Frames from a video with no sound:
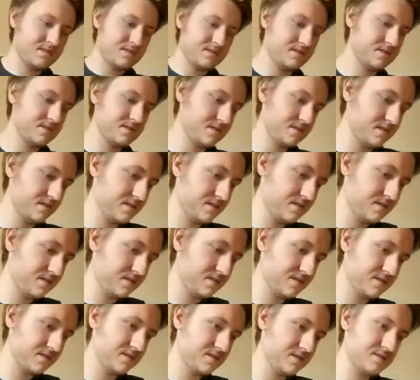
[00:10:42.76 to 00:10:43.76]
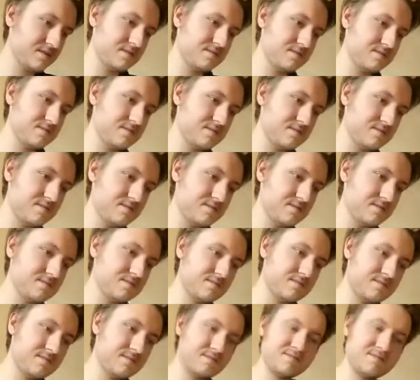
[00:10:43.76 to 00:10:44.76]

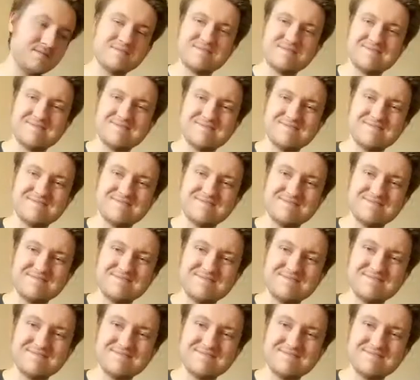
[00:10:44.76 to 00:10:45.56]
This person isn't speaking.